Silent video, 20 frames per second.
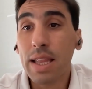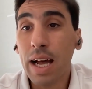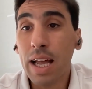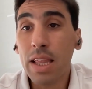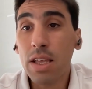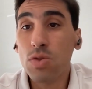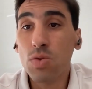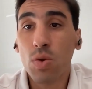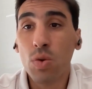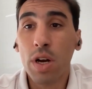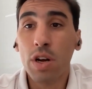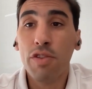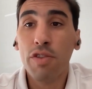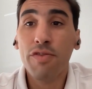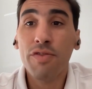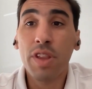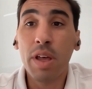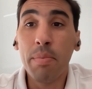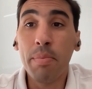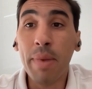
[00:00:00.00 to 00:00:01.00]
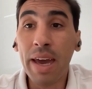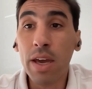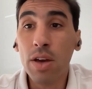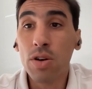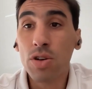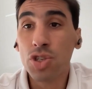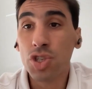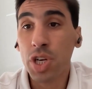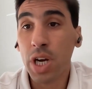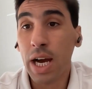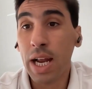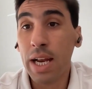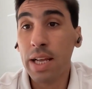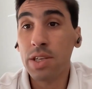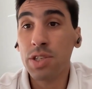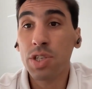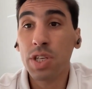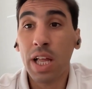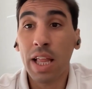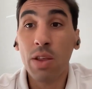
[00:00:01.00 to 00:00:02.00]
that is one of the major
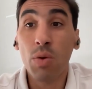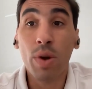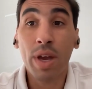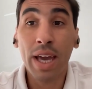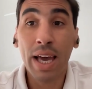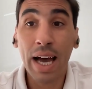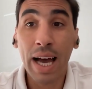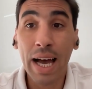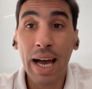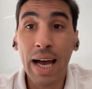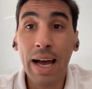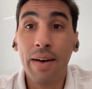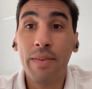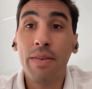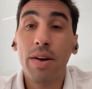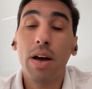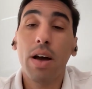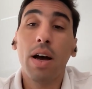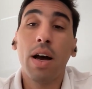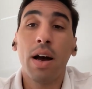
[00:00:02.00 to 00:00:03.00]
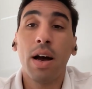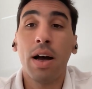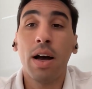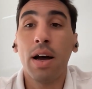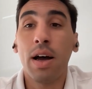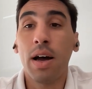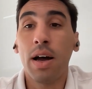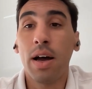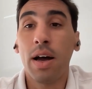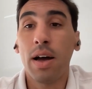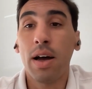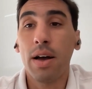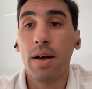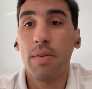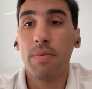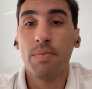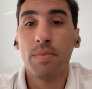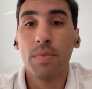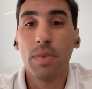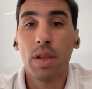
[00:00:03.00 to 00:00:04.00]
challenges that we have uh,
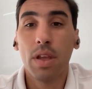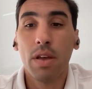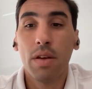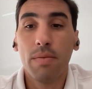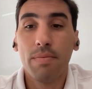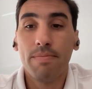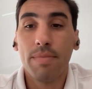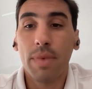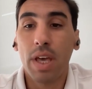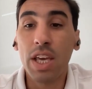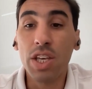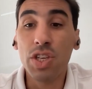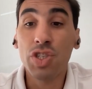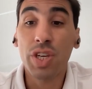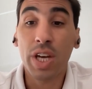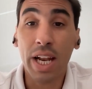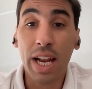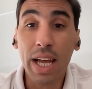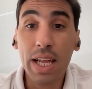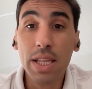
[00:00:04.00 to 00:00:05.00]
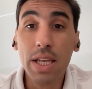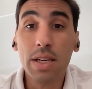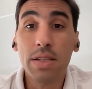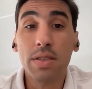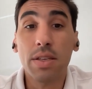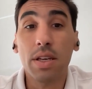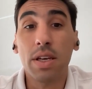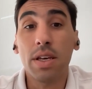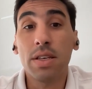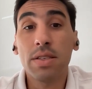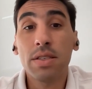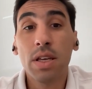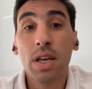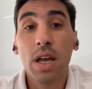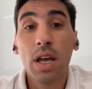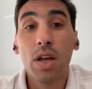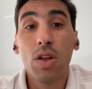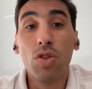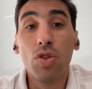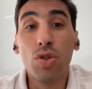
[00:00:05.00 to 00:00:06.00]
in genetics is
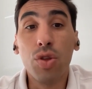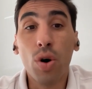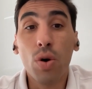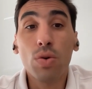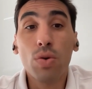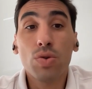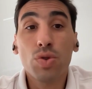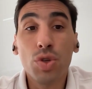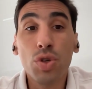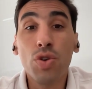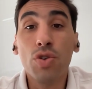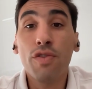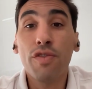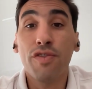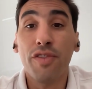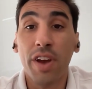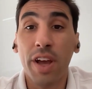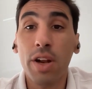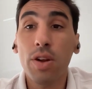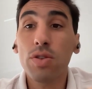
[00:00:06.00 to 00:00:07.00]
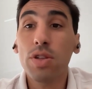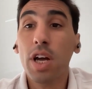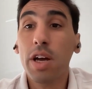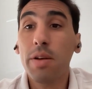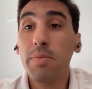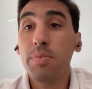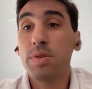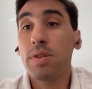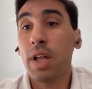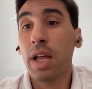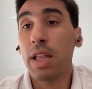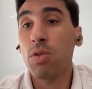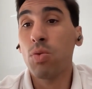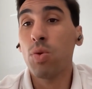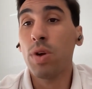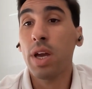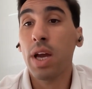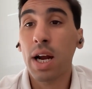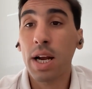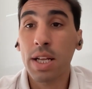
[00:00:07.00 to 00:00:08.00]
those new phenotypes that
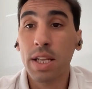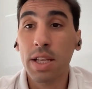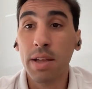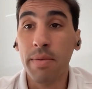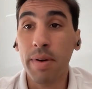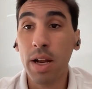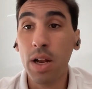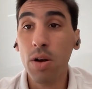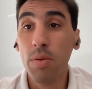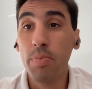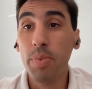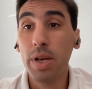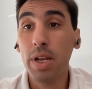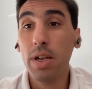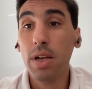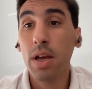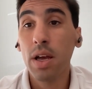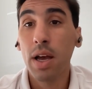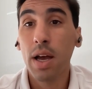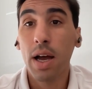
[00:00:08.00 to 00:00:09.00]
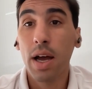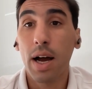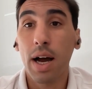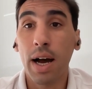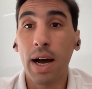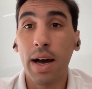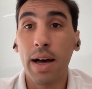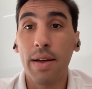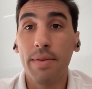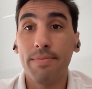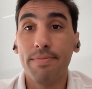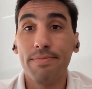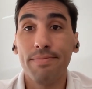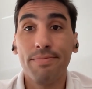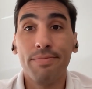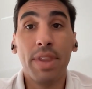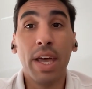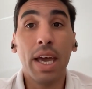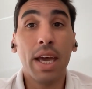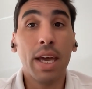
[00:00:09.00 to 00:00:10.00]
we are developing. Uh,
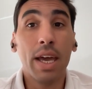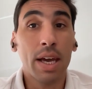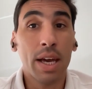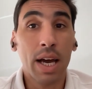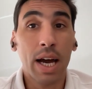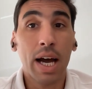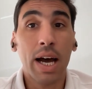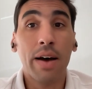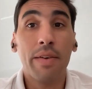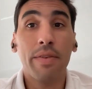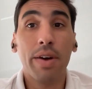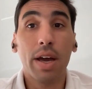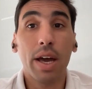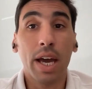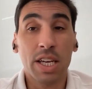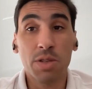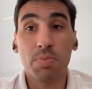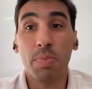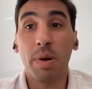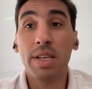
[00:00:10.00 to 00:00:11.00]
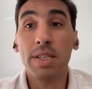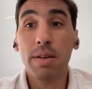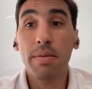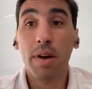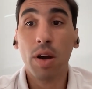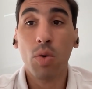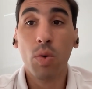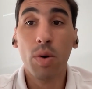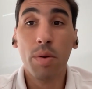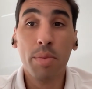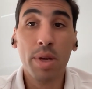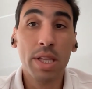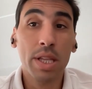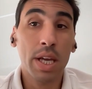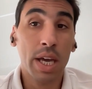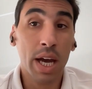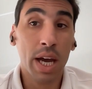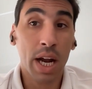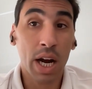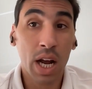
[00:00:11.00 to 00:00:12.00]
they have expensive equipment.
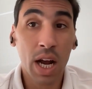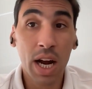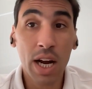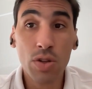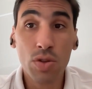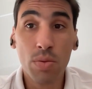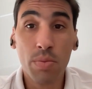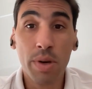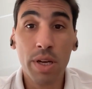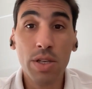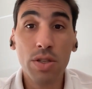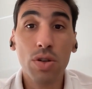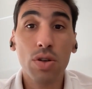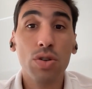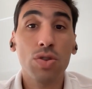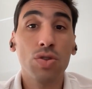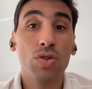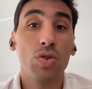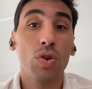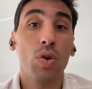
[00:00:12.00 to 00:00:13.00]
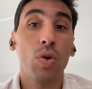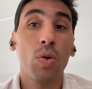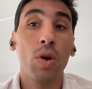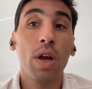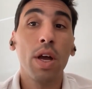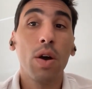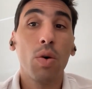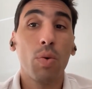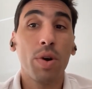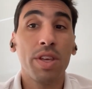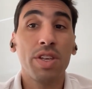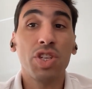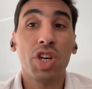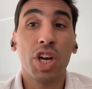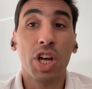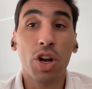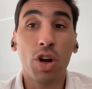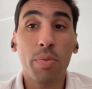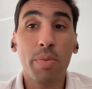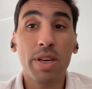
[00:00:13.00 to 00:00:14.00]
They are hard to measure. So with
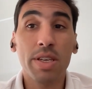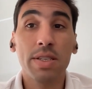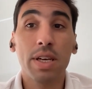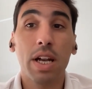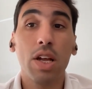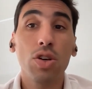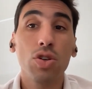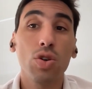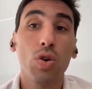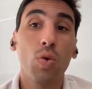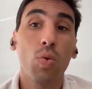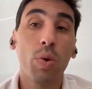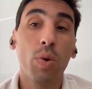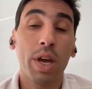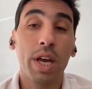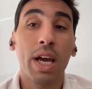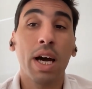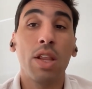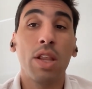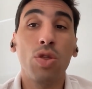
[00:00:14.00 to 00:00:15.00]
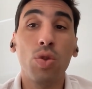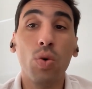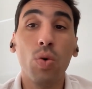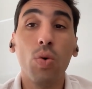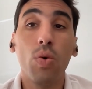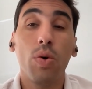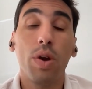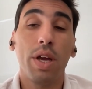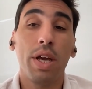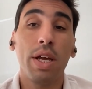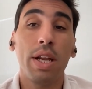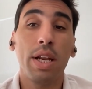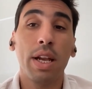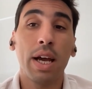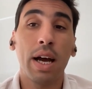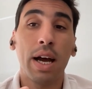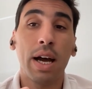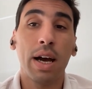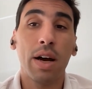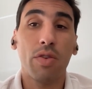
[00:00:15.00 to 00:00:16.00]
genomic selection, we can do in
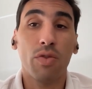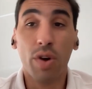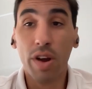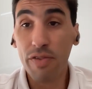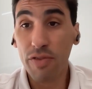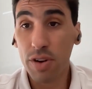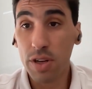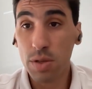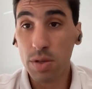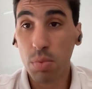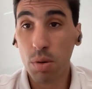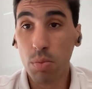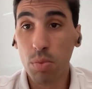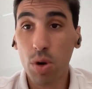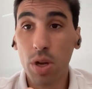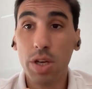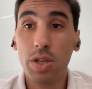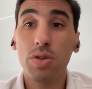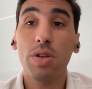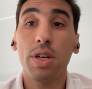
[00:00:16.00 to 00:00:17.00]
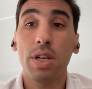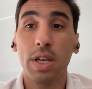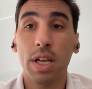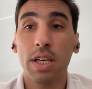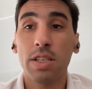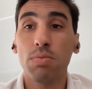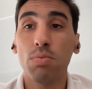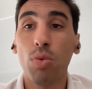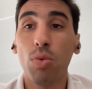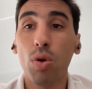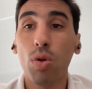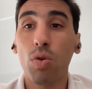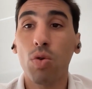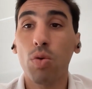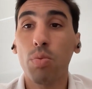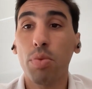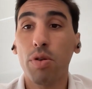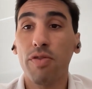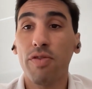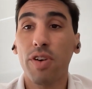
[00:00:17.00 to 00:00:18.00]
a reference population in a small
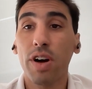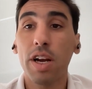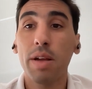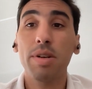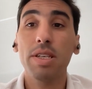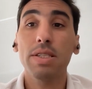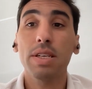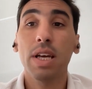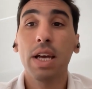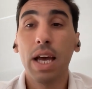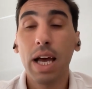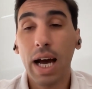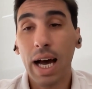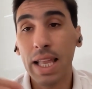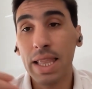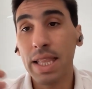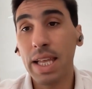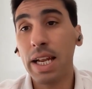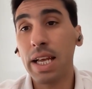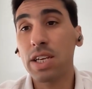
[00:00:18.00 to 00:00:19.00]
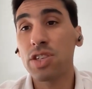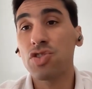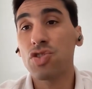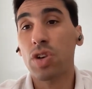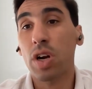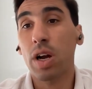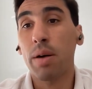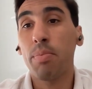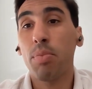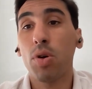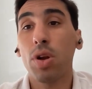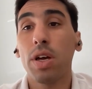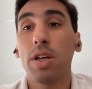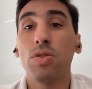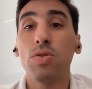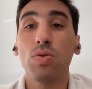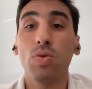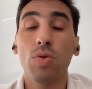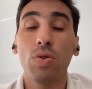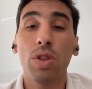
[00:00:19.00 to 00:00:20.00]
group of animals and then
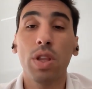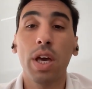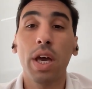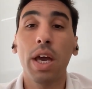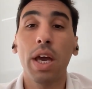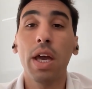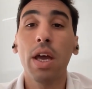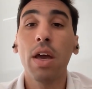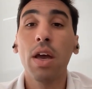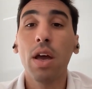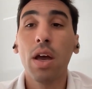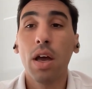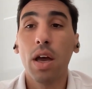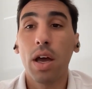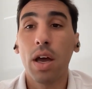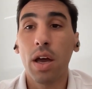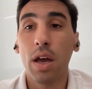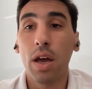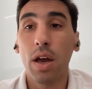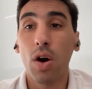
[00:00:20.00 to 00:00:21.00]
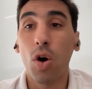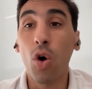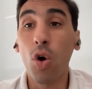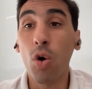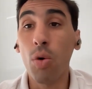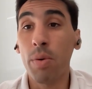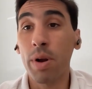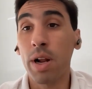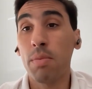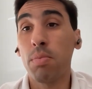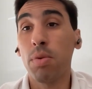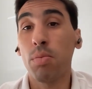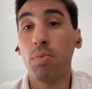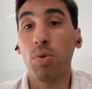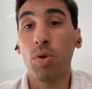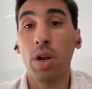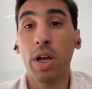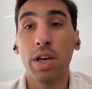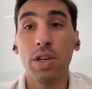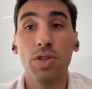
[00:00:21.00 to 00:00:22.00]
extrapolate to the uh, overall
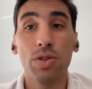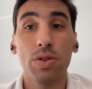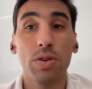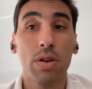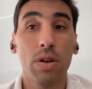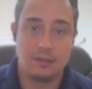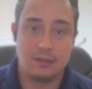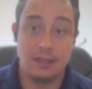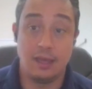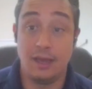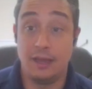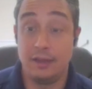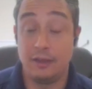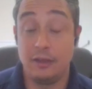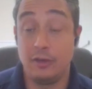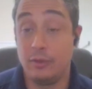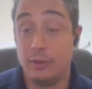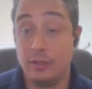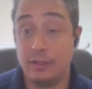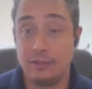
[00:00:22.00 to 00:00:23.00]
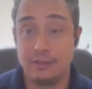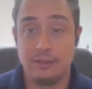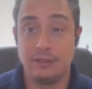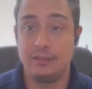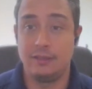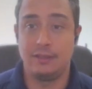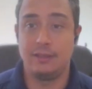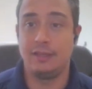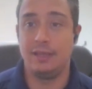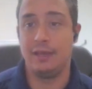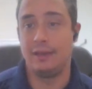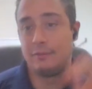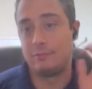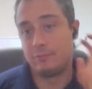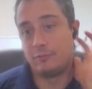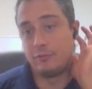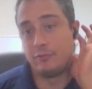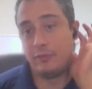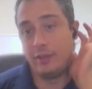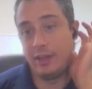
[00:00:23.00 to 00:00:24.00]
population yeah no and yeah
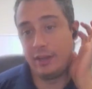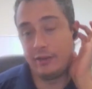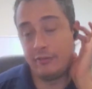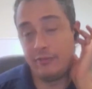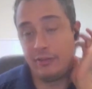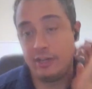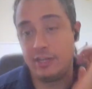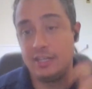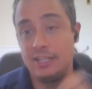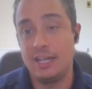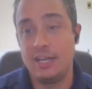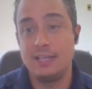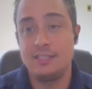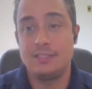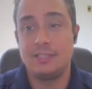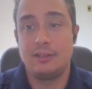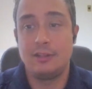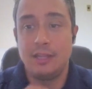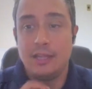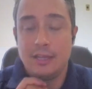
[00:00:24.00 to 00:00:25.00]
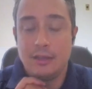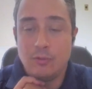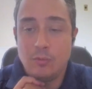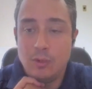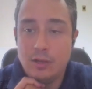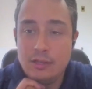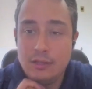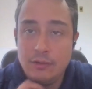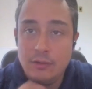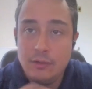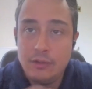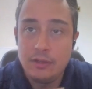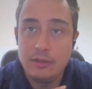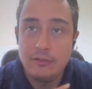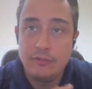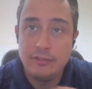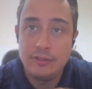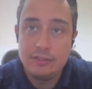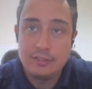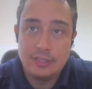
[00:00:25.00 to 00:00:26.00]
very very nice and like one one
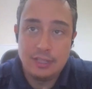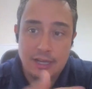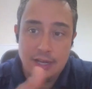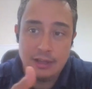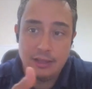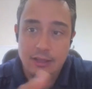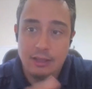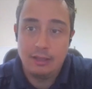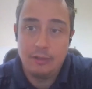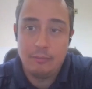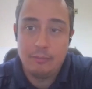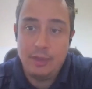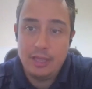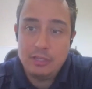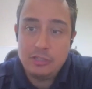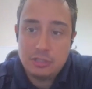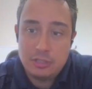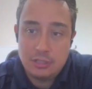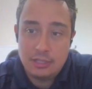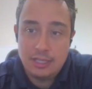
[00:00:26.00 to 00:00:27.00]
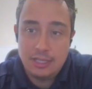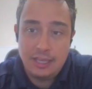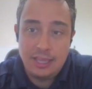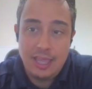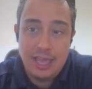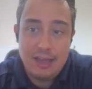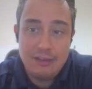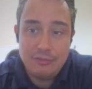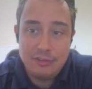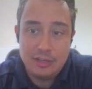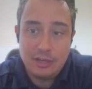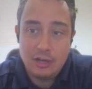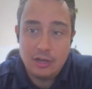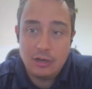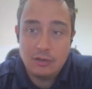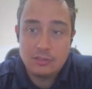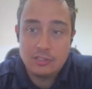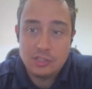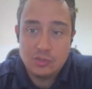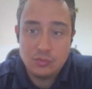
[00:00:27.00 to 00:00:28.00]
of the things that I, I mentioned like having
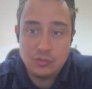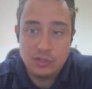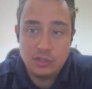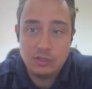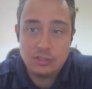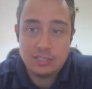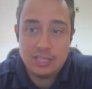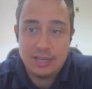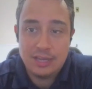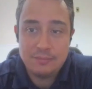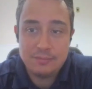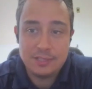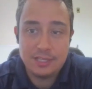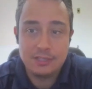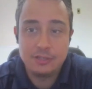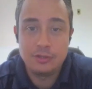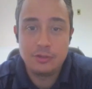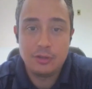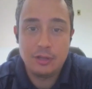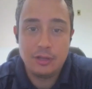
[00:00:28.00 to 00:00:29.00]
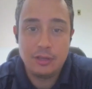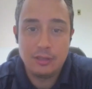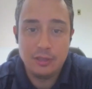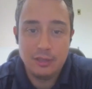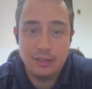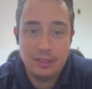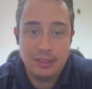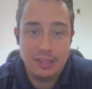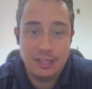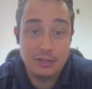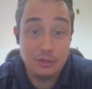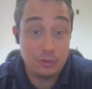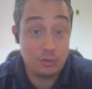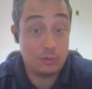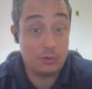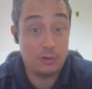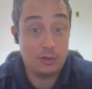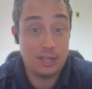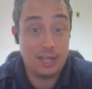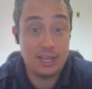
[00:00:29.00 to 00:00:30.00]
all these phenotypes that you that
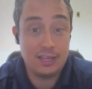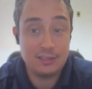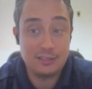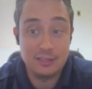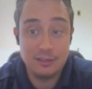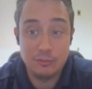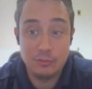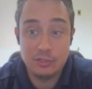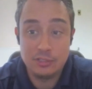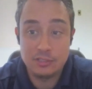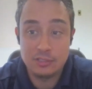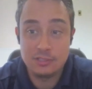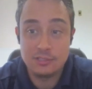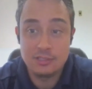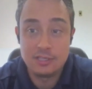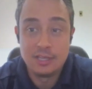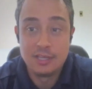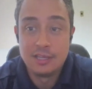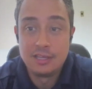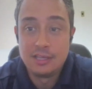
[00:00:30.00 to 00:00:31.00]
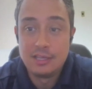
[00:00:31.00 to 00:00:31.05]
you're collecting which is